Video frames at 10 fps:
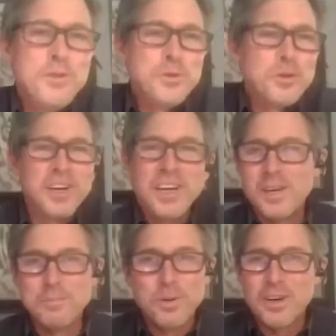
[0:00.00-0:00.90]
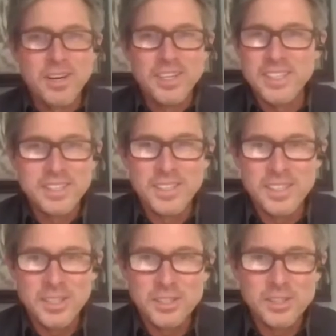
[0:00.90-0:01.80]
you were at a party
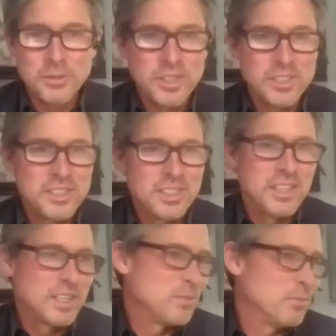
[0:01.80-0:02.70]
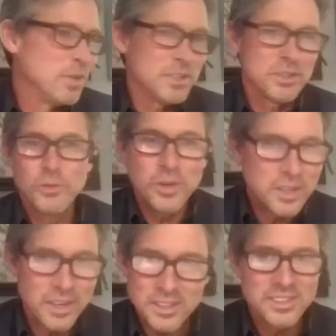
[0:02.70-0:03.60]
and somebody said, like, what
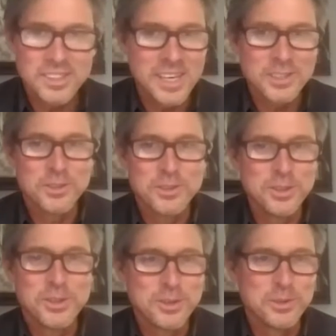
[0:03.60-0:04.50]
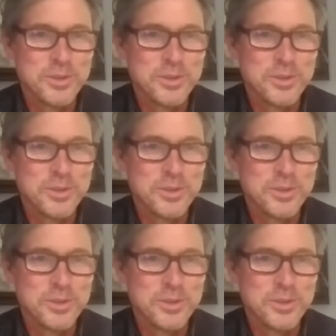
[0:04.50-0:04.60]
all does Dazzle do?